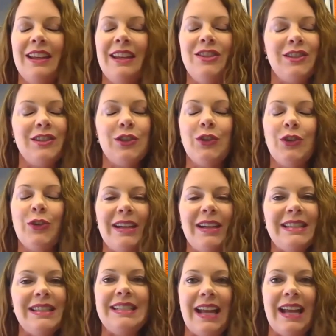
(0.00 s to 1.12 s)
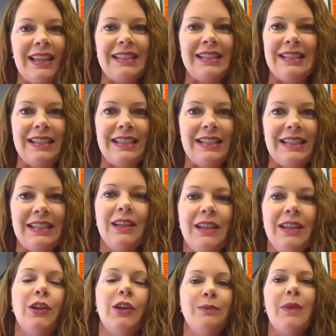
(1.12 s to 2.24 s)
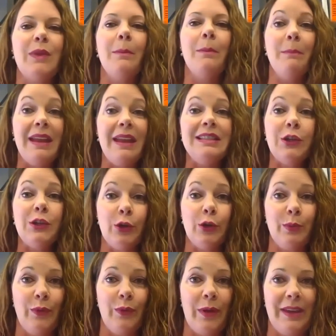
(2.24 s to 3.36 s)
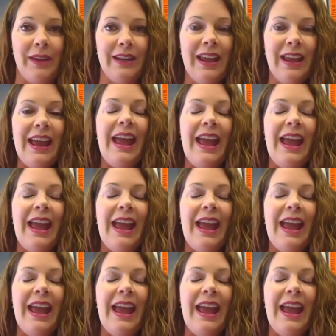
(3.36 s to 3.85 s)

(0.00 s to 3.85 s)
just crazy talented, amazing group of women.